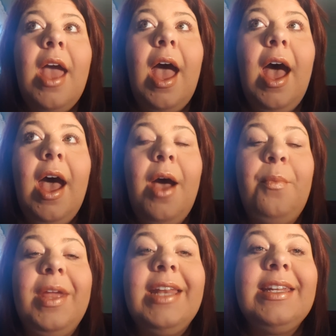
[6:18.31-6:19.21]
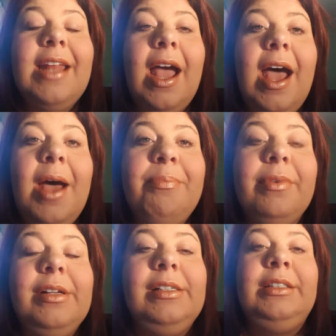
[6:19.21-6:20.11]
we ended up
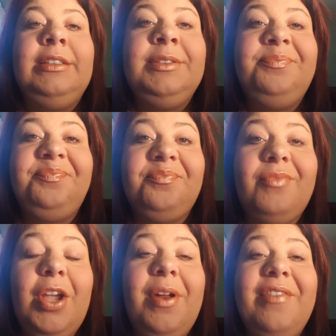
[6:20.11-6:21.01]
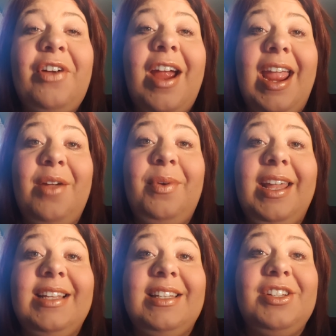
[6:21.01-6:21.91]
going in for our 8
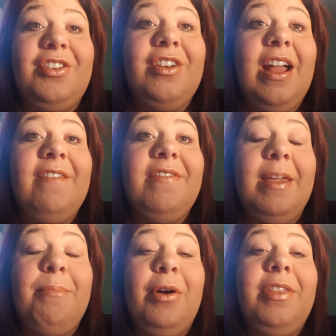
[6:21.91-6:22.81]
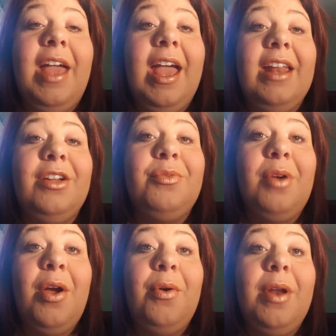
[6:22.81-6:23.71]
weeks, and sure enough, they both had
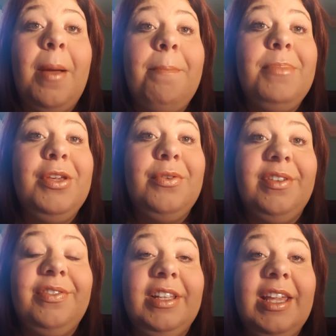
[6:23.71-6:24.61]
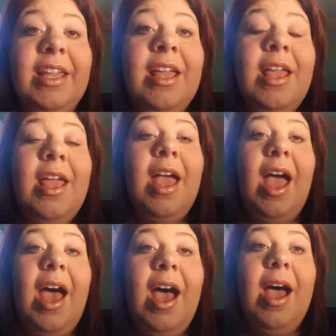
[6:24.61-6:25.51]
grown beautifully.
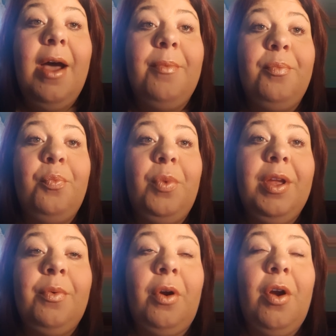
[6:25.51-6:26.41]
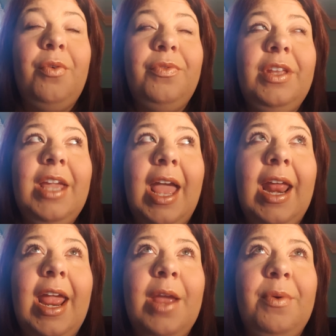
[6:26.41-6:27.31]
We were only
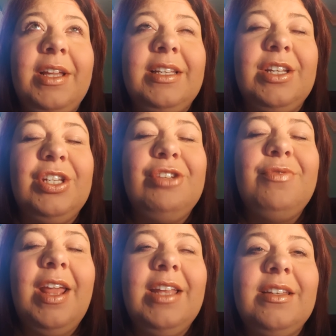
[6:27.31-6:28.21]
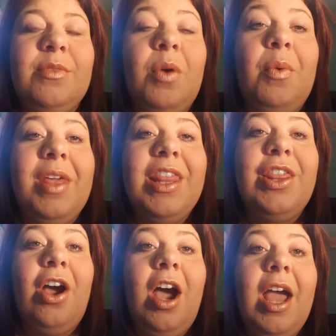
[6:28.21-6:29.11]
at 8 weeks and 2 days is what we
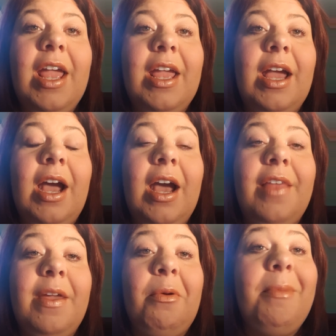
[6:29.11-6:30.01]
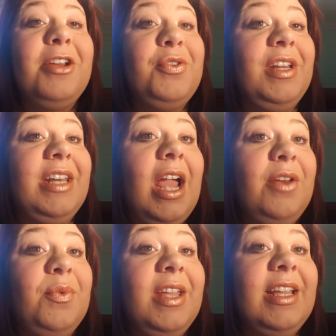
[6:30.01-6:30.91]
thought. They were measuring
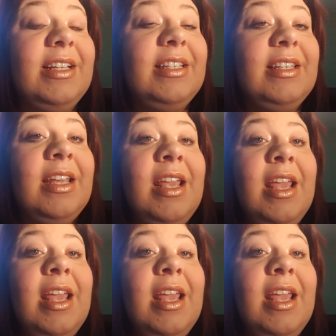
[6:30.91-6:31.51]
9 weeks.